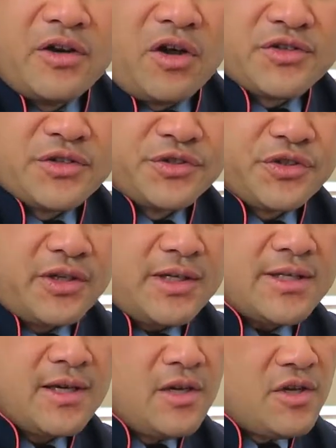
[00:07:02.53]
nozzles on
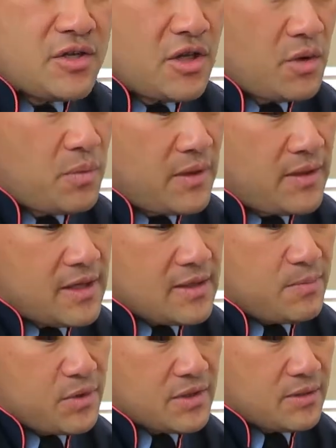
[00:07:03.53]
it. So with
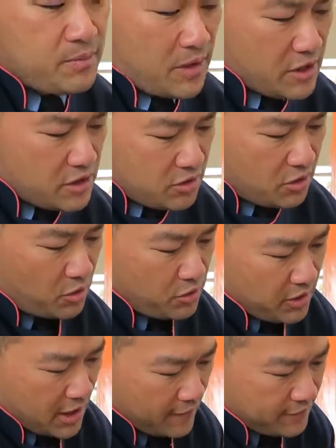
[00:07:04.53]
this bristle brush,
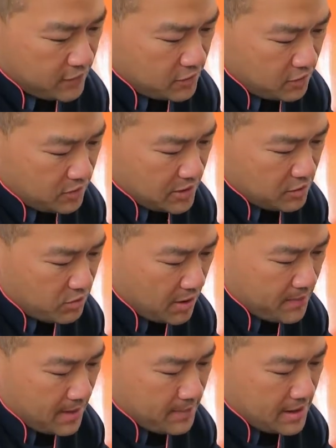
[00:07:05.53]
all you have to do is
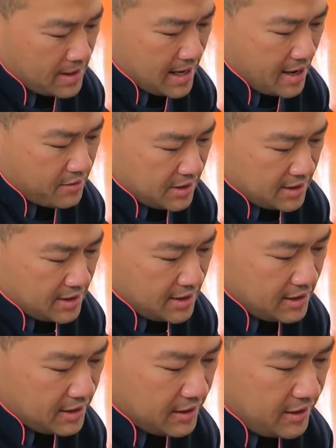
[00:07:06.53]
rub up and down the
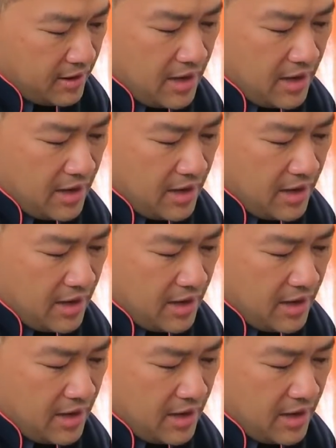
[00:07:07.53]
teeth,